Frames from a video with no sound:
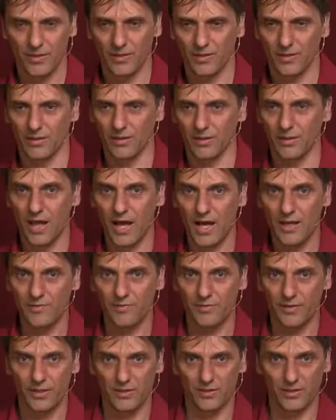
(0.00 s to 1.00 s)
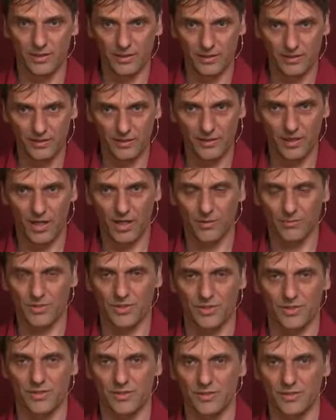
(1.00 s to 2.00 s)
life in the ground
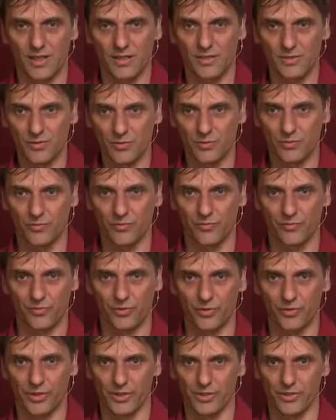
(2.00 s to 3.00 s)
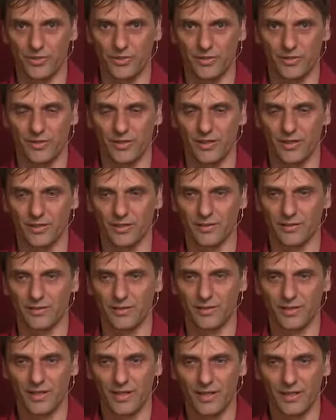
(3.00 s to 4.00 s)
just starts to flourish and
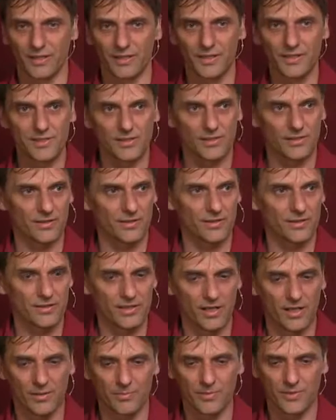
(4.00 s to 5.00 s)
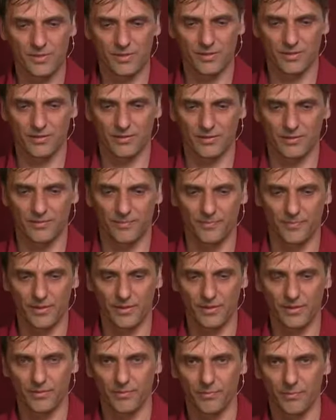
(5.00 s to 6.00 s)
this this helps
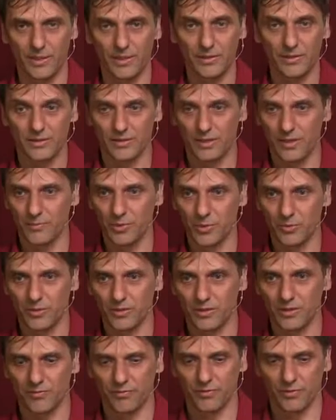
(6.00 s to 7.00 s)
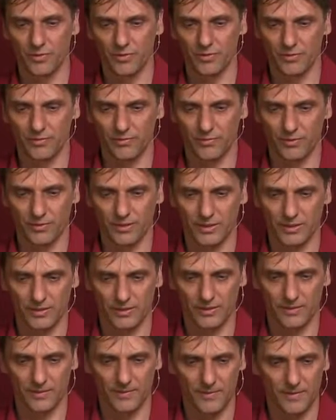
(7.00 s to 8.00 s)
build immunity for for
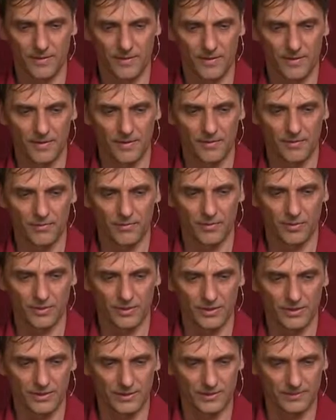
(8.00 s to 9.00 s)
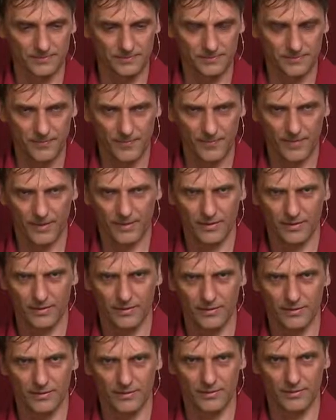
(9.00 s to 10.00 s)
the for the
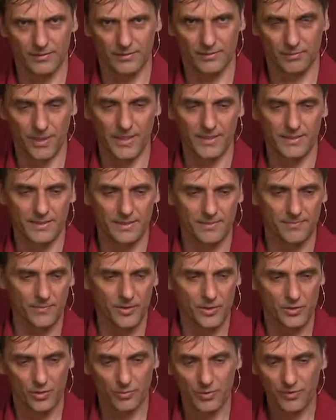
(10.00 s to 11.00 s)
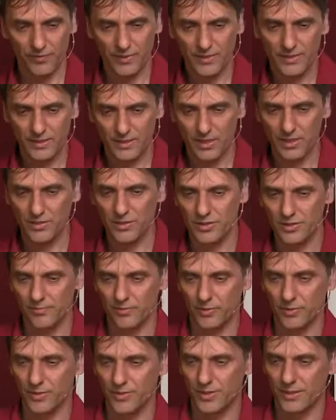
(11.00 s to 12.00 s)
uh, plants. So the first stage is
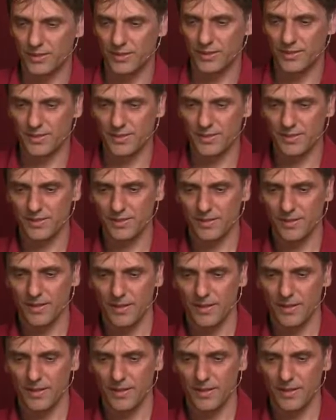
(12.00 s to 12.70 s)
photosynthesis,